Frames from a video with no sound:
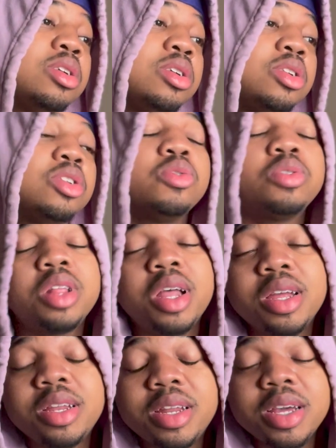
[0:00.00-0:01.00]
So it's
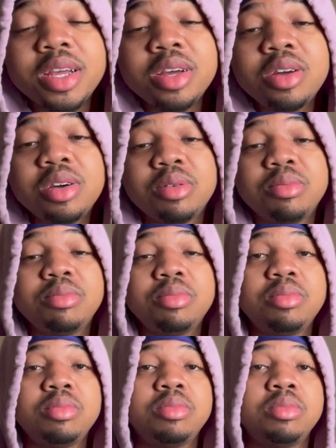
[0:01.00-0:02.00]
like, damn.
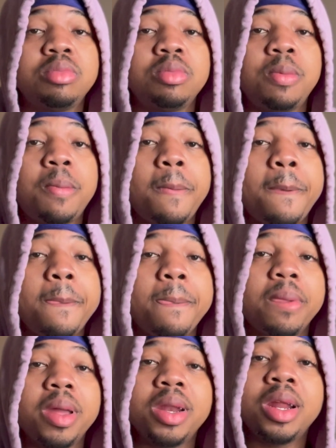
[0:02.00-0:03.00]

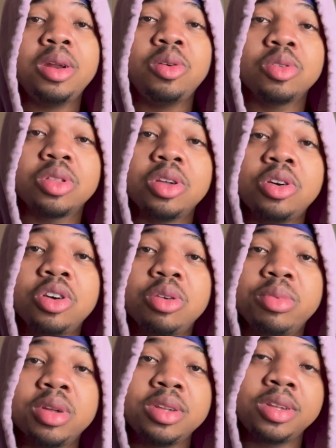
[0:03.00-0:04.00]
And I know Thug,
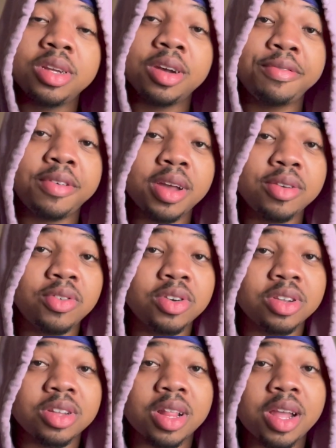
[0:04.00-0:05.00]
bro. This nigga fighting for
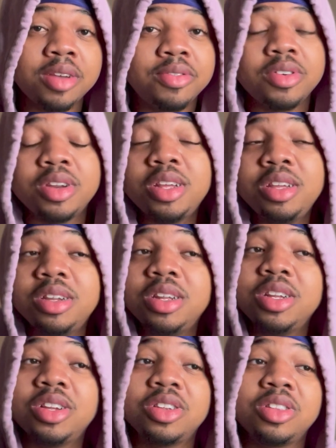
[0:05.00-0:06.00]
his life, and these
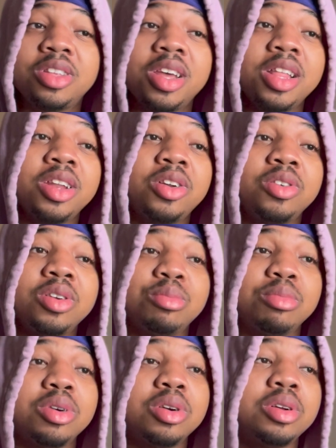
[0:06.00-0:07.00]
niggas just telling on him,
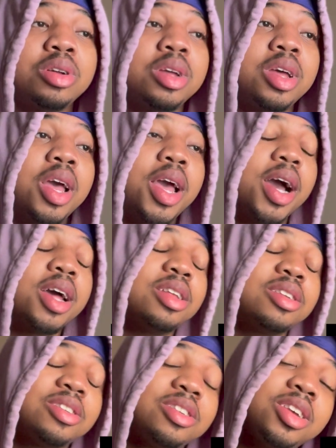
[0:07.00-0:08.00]
bro. I done
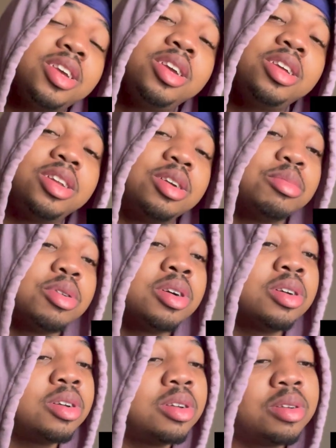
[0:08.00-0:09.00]
seen it,
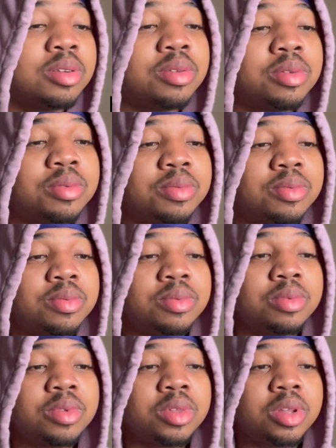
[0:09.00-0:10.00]
bro.
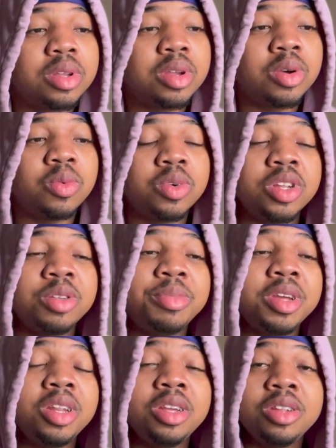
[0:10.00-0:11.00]
When it
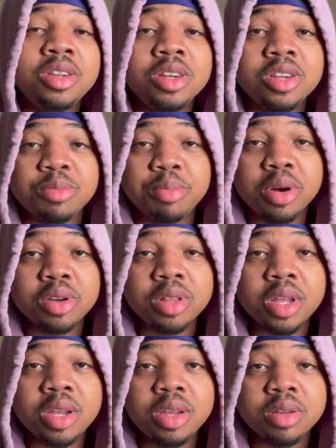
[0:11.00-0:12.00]
be these niggas'
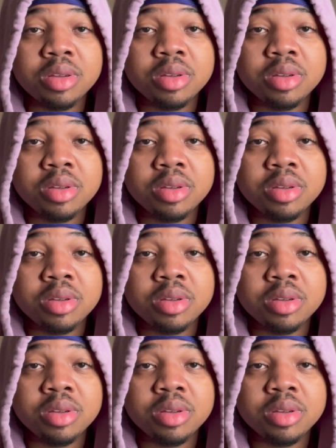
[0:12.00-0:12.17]
birthday,